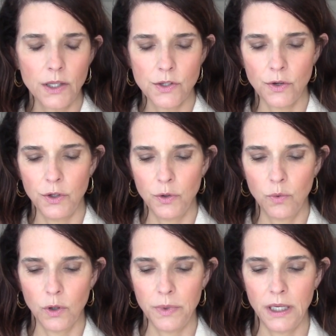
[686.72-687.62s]
So you
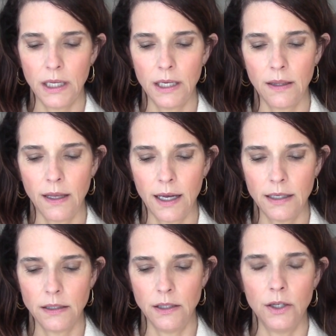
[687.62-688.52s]
will be getting
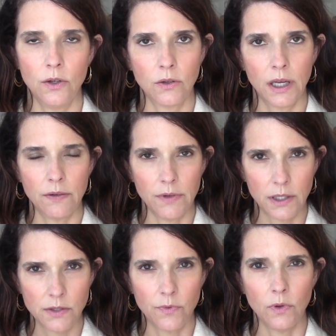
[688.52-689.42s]
that, you know, kind of
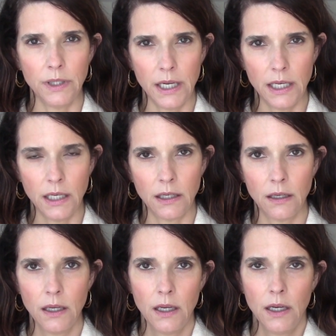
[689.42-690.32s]

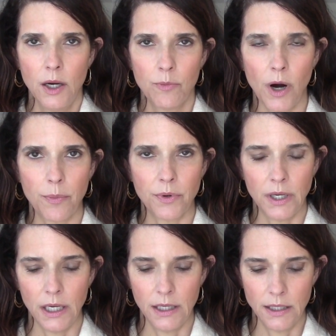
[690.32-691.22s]
exfoliating
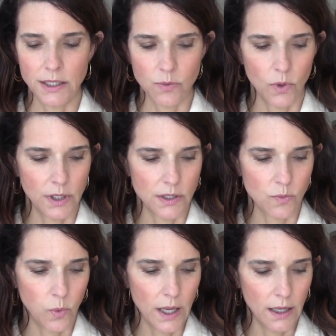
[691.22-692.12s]
property in this one as
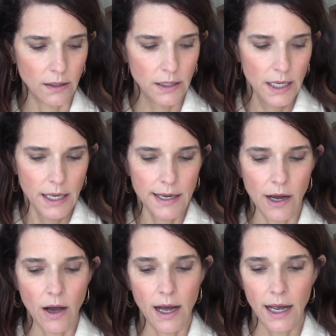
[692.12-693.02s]
well.
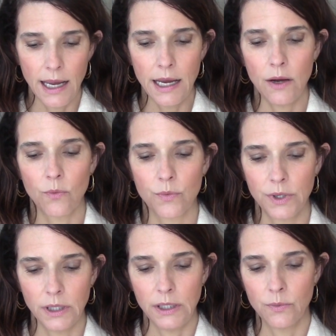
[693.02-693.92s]
Now I
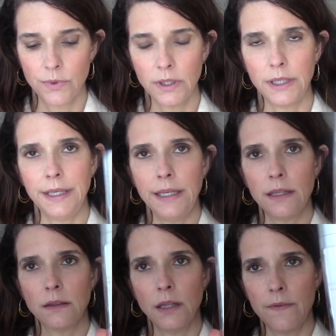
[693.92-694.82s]
really,
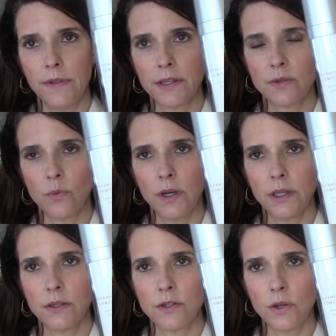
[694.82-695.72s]
really love this
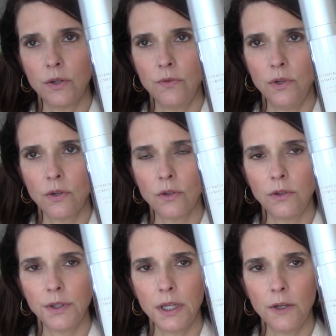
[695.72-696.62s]
one. So if you're
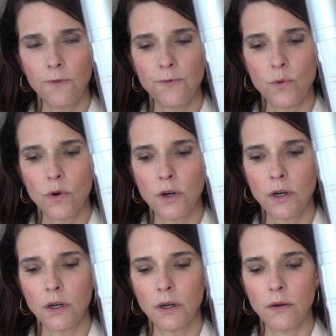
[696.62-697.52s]
looking
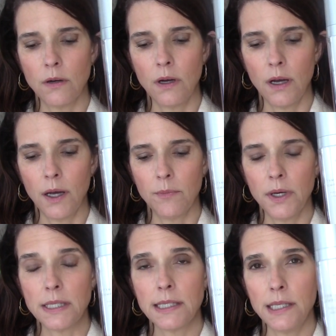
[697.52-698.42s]
for um,
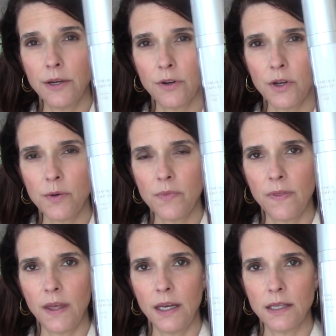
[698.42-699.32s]
a
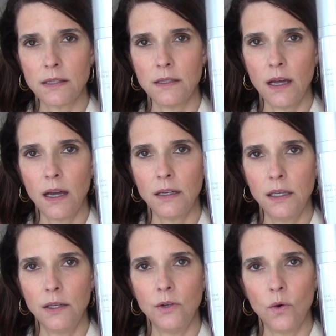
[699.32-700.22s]
serum that is not
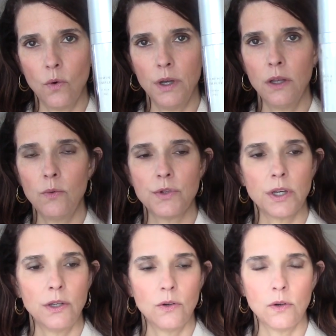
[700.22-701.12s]
in an oil, which
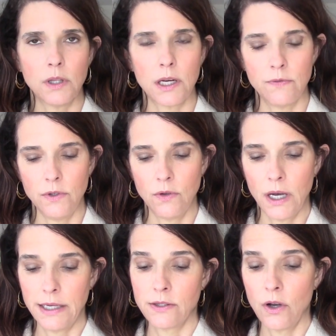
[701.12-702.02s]
I know a lot of you
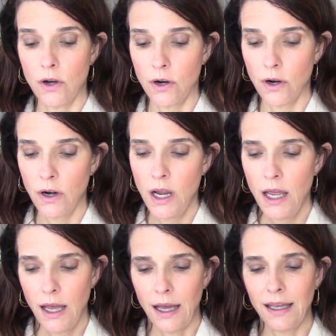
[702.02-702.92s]
guys are,
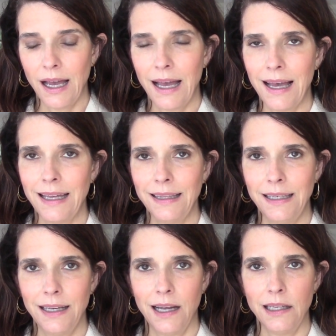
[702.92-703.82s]
I
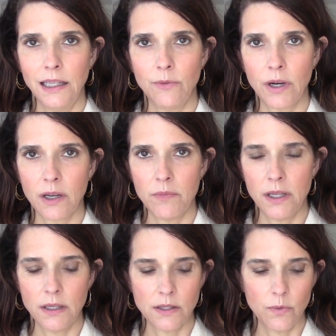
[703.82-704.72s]
highly, highly
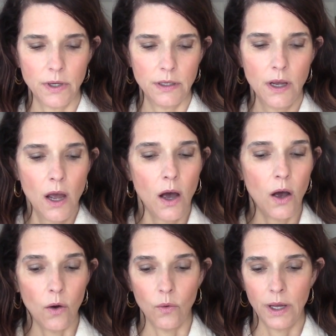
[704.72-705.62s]
recommend this one.
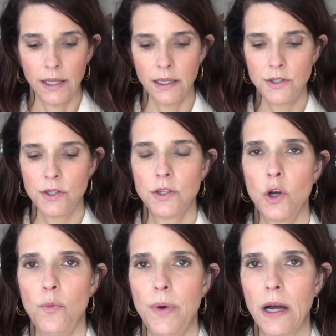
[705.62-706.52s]
Oh, and let's just
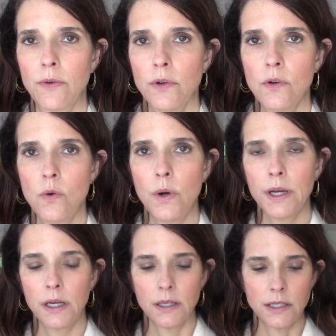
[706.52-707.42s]
go back real
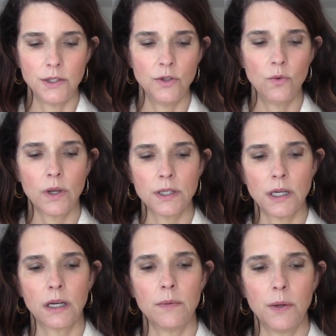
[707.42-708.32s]
quick because I do want to
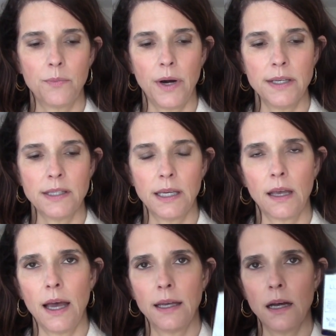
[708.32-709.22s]
talk about
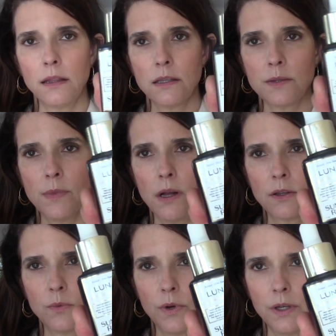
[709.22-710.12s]
pricing. I got the
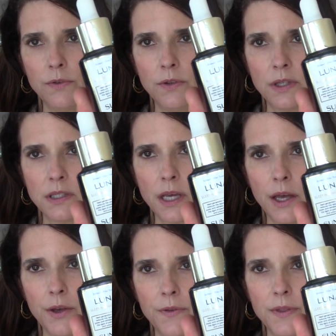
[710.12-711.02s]
smaller one, if you can
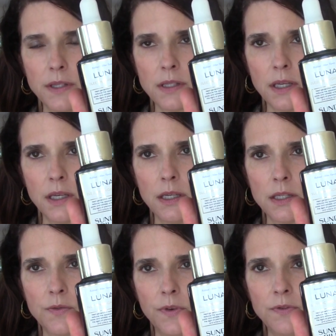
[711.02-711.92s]
tell. This
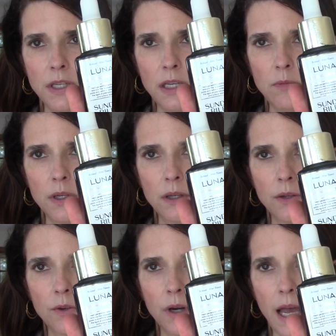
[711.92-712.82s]
is fifteen
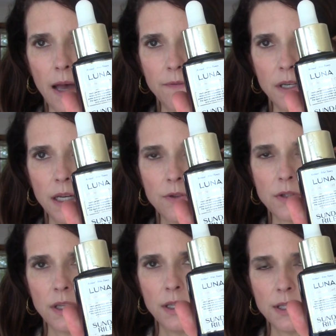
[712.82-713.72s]
mil or a half an
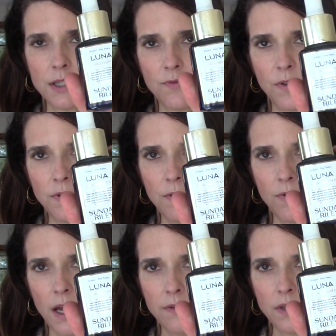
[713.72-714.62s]
ounce, and this is
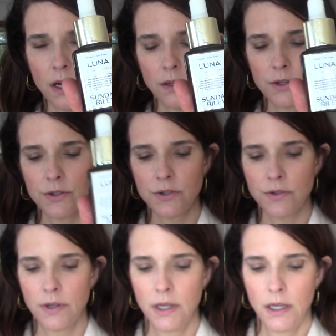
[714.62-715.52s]
fifty-five dollars.